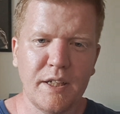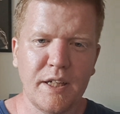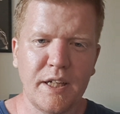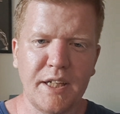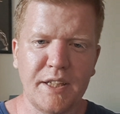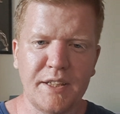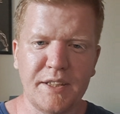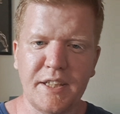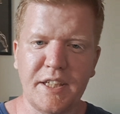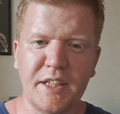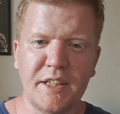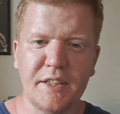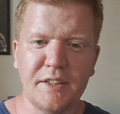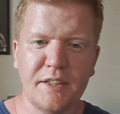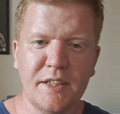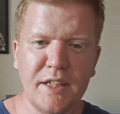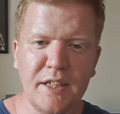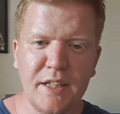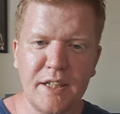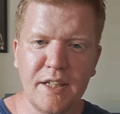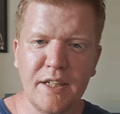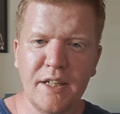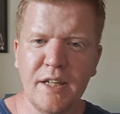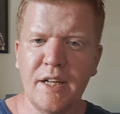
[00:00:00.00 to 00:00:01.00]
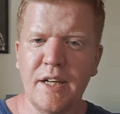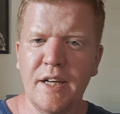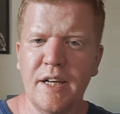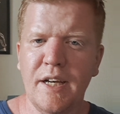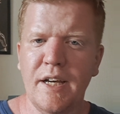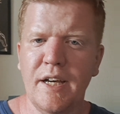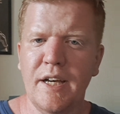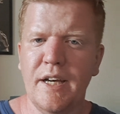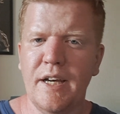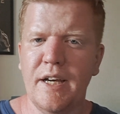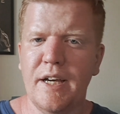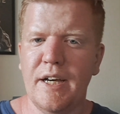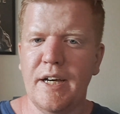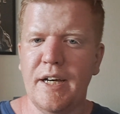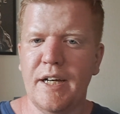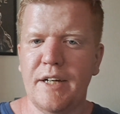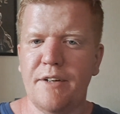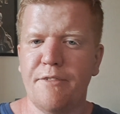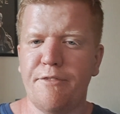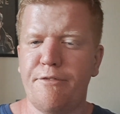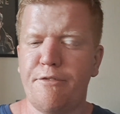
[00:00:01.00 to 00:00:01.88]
in D&D, and